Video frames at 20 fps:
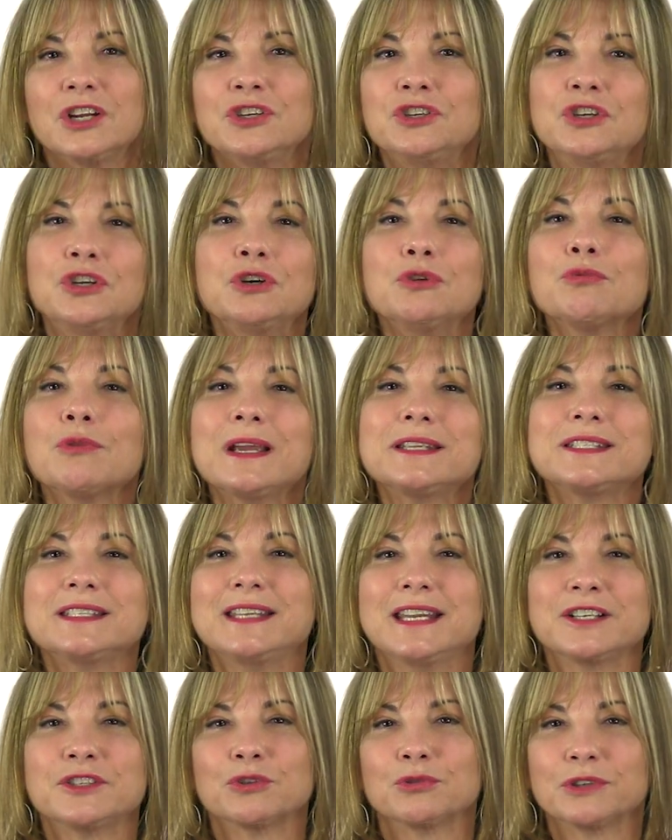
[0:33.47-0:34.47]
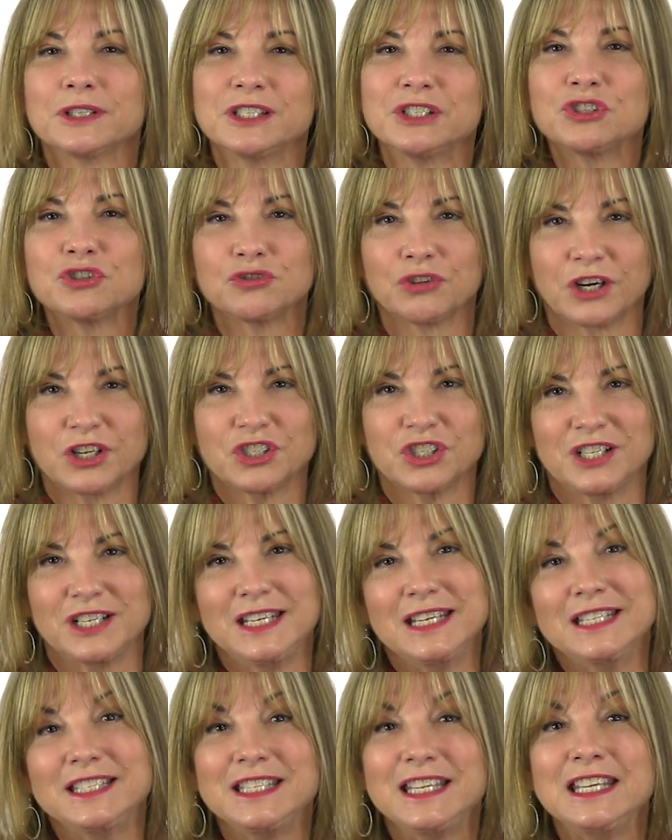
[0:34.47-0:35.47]
New residential construction
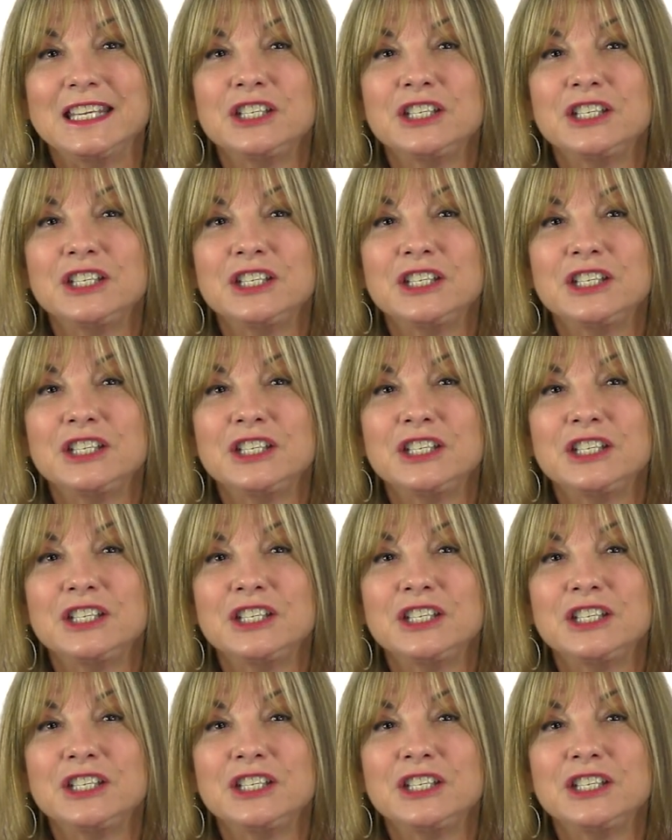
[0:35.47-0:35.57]
is